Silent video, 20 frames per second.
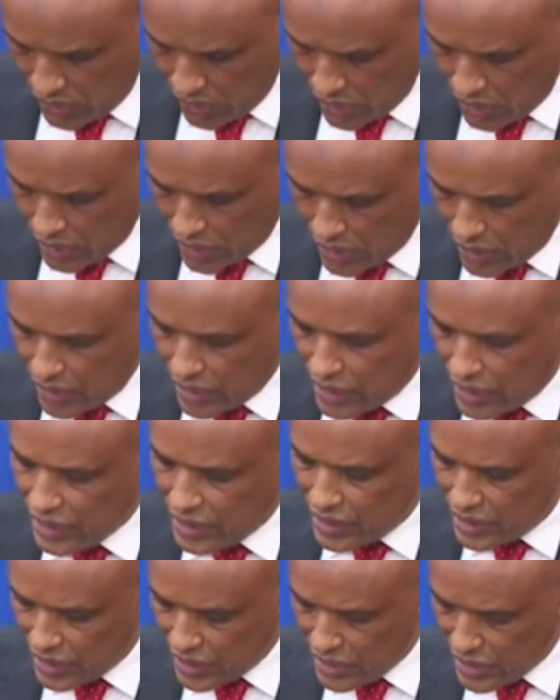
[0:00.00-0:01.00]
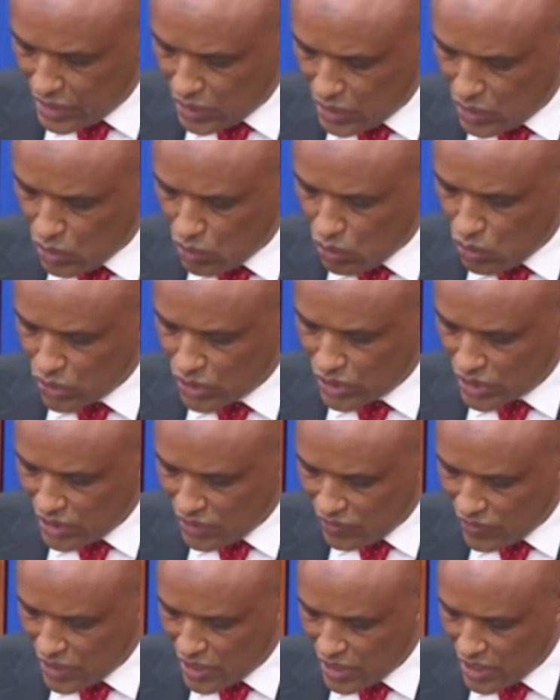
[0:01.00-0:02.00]
the deceased was
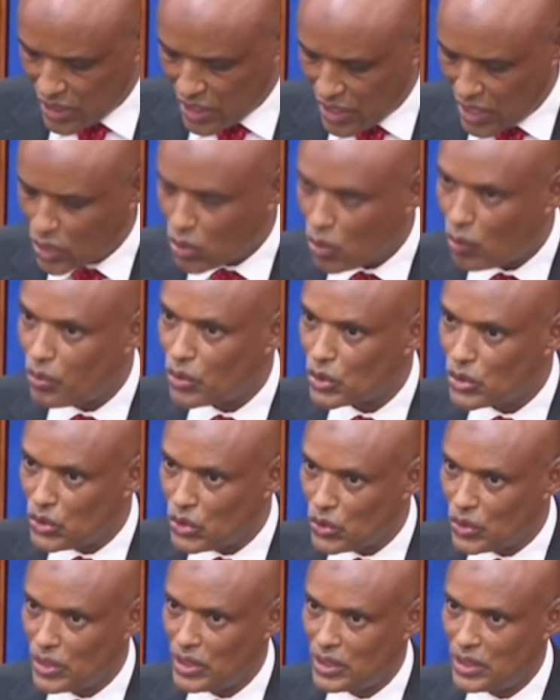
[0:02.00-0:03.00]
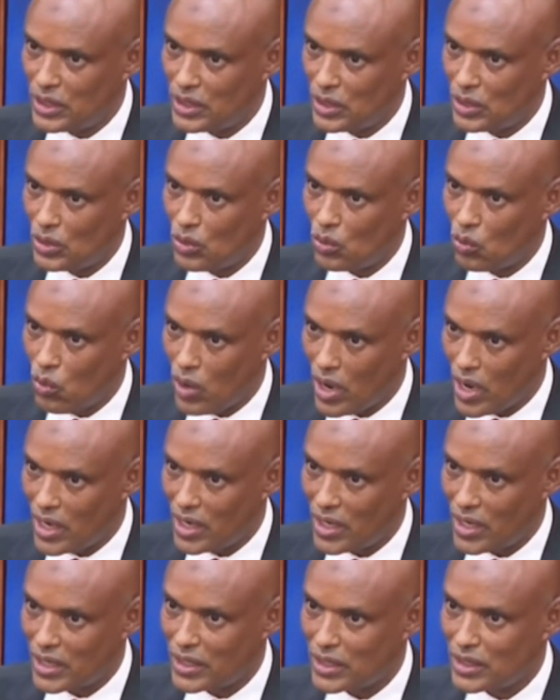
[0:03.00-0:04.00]
given an opportunity while
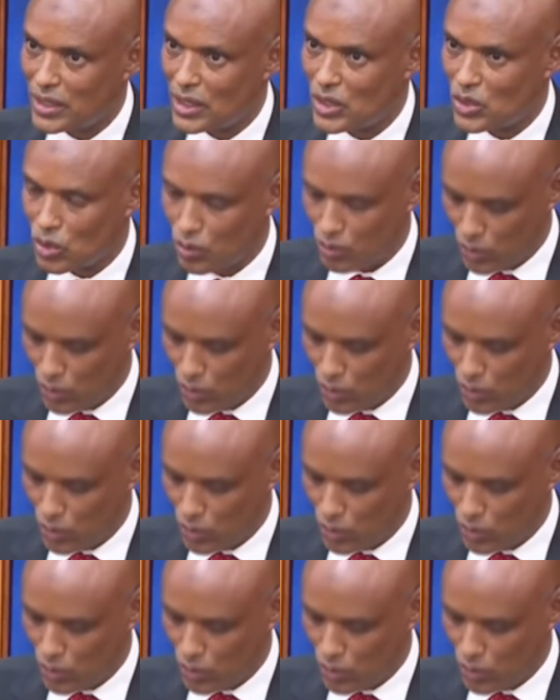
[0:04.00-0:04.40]
at Central Police